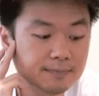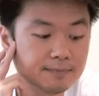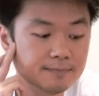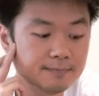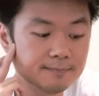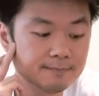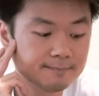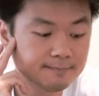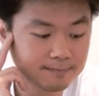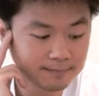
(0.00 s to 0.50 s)

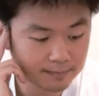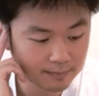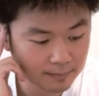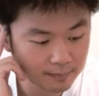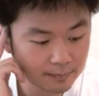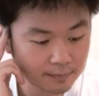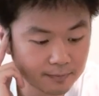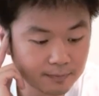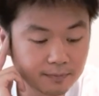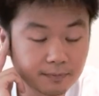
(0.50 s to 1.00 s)

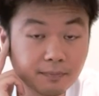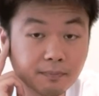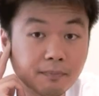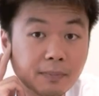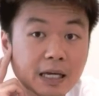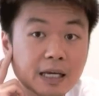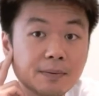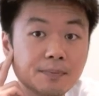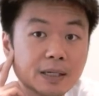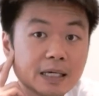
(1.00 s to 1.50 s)

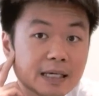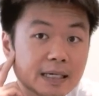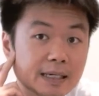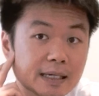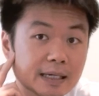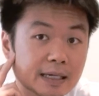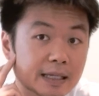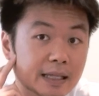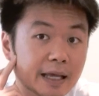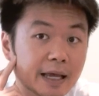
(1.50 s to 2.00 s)

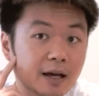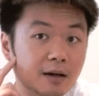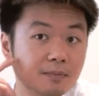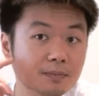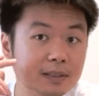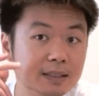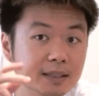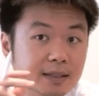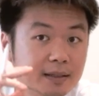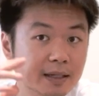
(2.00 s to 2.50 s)
maybe it
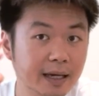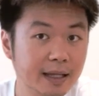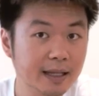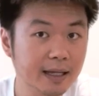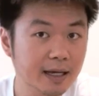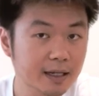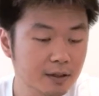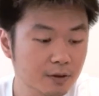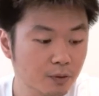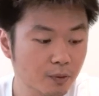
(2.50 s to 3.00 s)
helps in
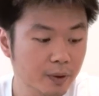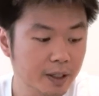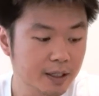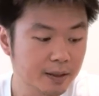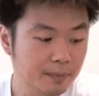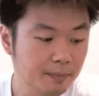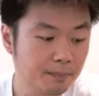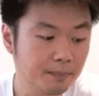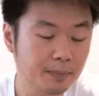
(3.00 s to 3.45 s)
another way.